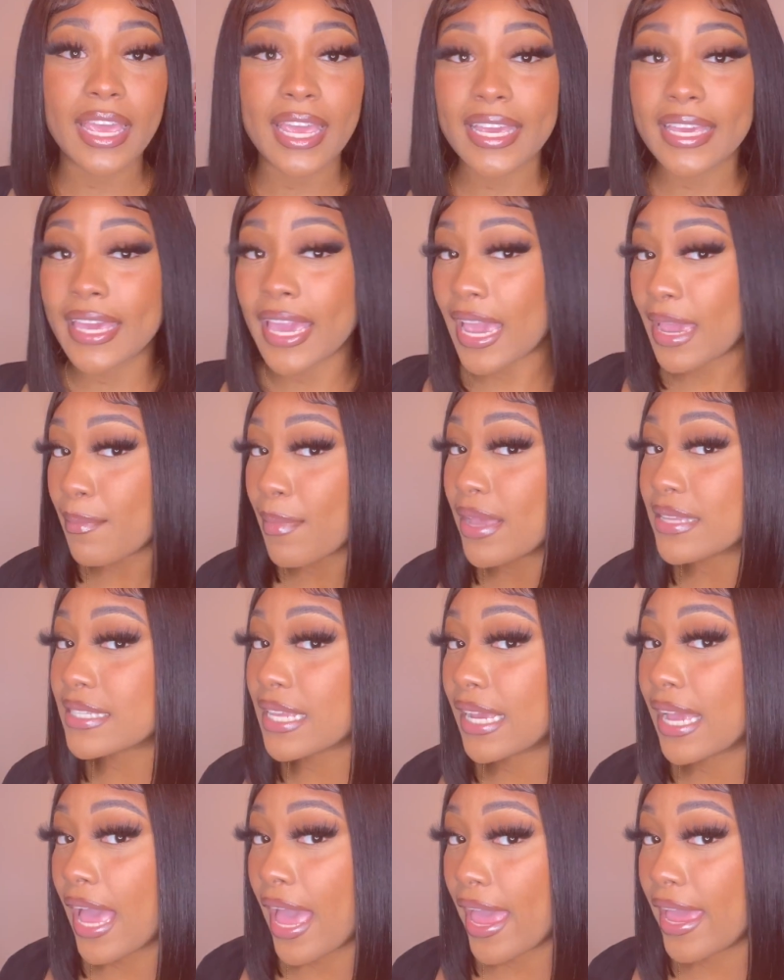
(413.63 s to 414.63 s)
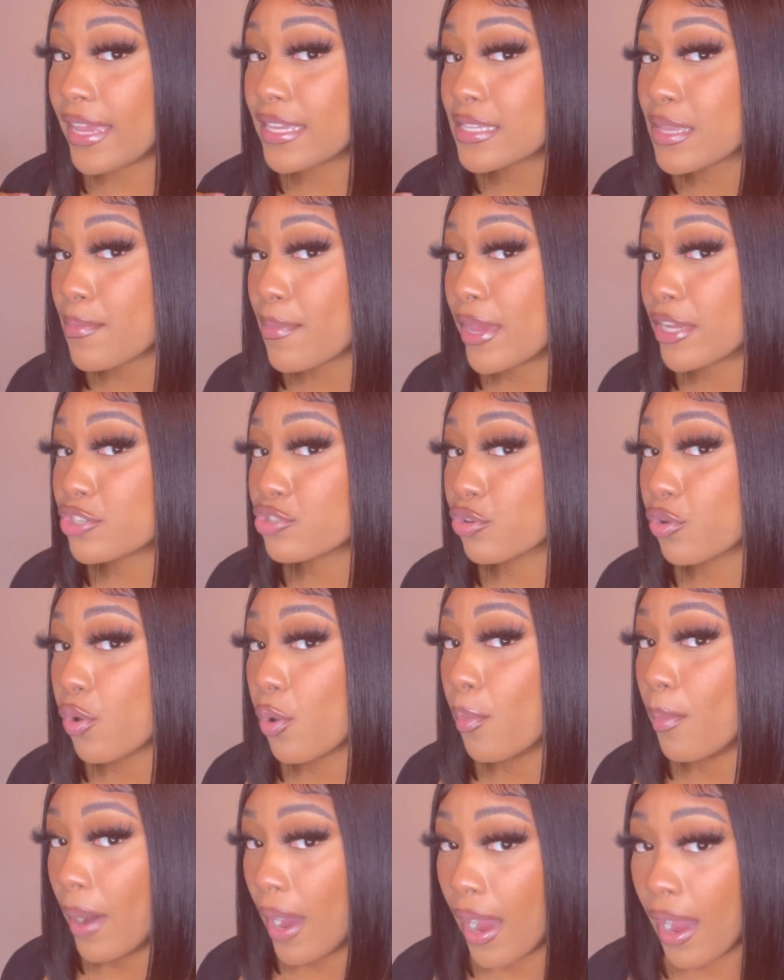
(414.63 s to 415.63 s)
It came as like an
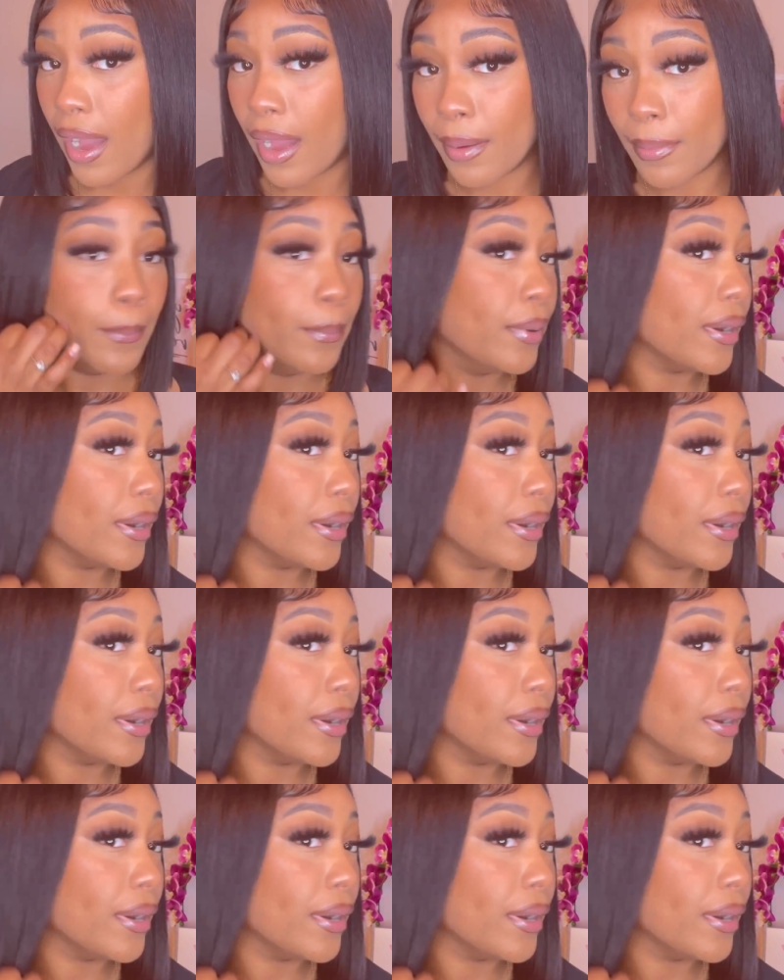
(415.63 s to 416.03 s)
asymmetrical bob,